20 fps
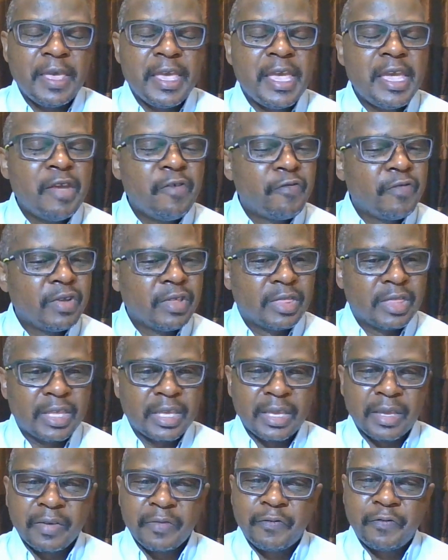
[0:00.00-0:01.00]

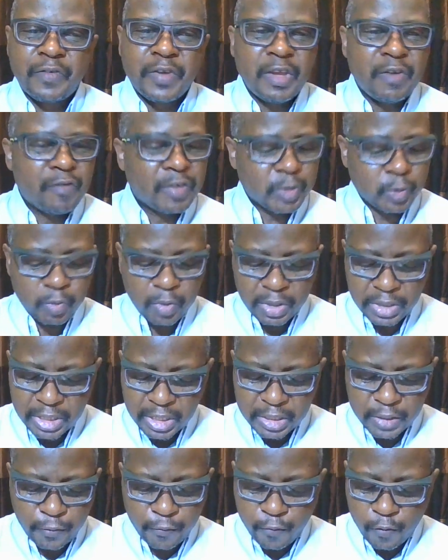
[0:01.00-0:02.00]
everything, favors will
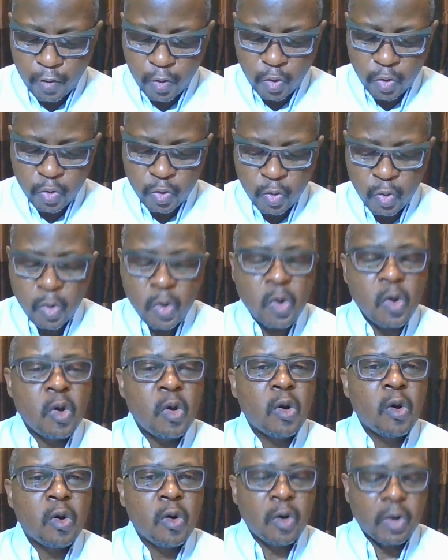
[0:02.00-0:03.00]
just follow you
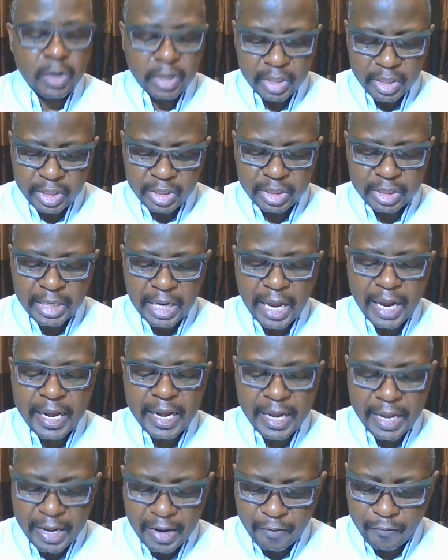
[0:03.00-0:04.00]
on each
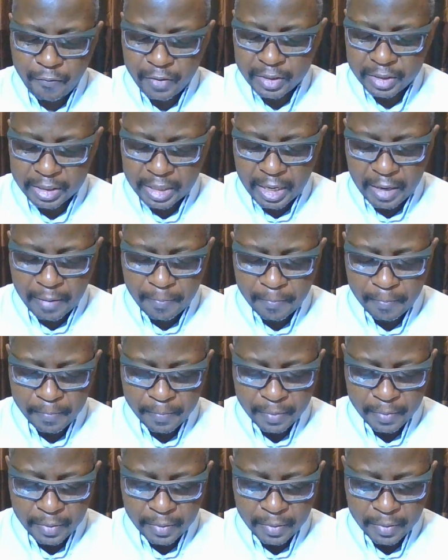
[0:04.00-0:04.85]
and every time.